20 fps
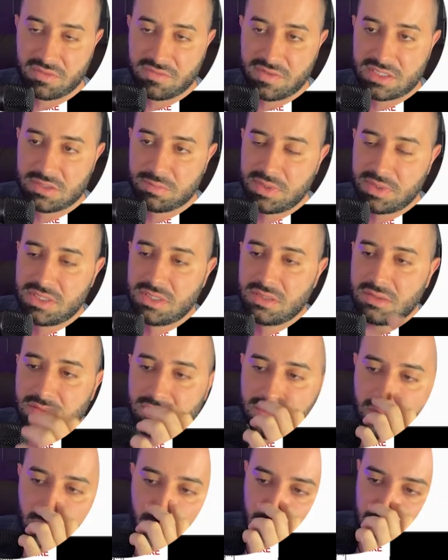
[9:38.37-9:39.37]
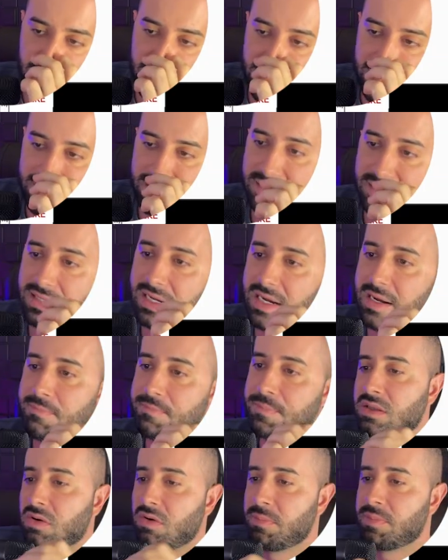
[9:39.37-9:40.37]
Okay, so the person,
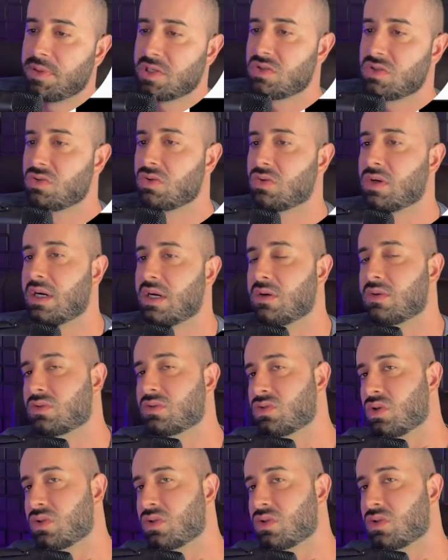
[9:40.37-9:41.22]
all